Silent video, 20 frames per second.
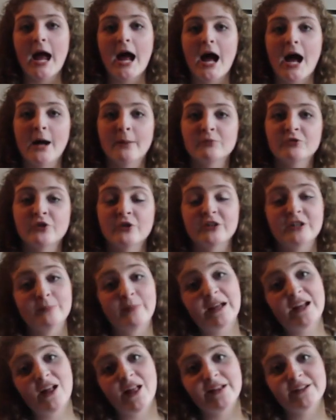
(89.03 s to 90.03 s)
um, showing you
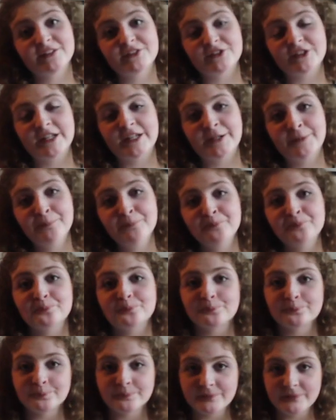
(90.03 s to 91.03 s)
my color scheme.
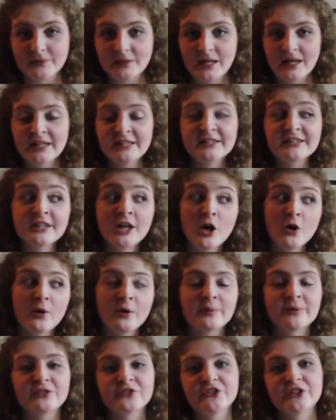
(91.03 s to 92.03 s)

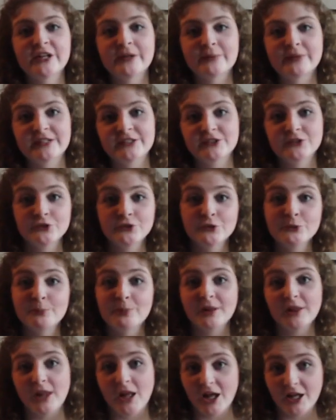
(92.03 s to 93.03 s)
So originally I wanted to do
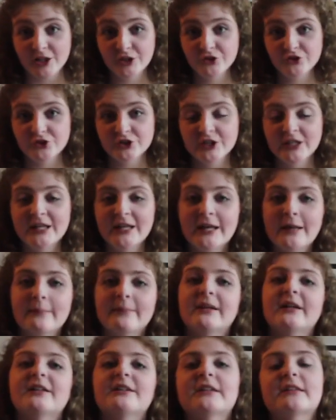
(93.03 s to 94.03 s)
blush
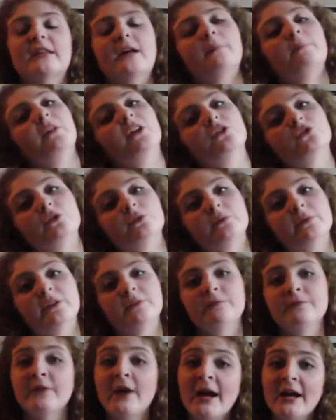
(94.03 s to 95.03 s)
because I thought blush was really
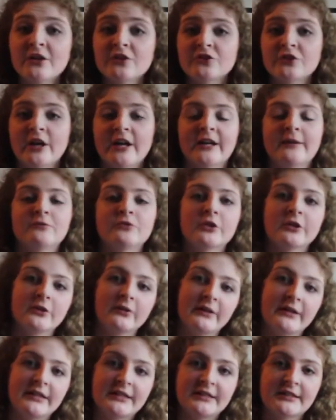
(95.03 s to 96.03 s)
fresh. I have
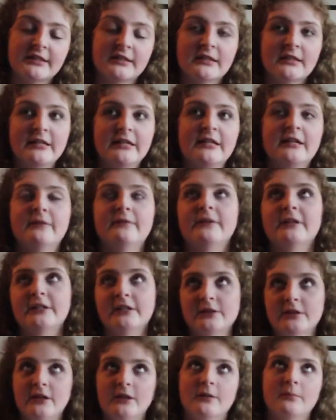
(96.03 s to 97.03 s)
turquoise, I have
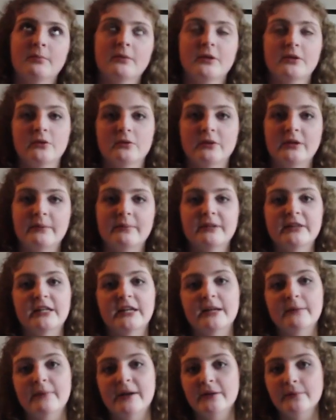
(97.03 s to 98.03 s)
like the blue and
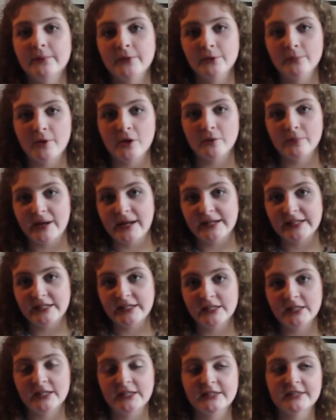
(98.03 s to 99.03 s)
everything in my room
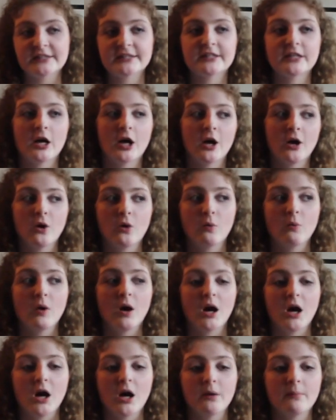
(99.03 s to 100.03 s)
already. And so
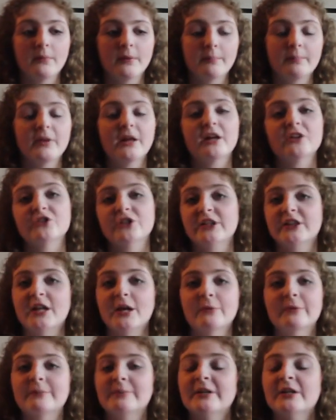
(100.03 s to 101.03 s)
um, blush I
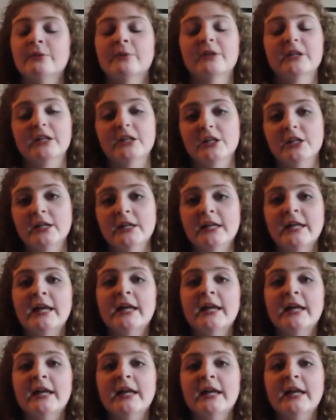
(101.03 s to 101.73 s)
thought would be a really good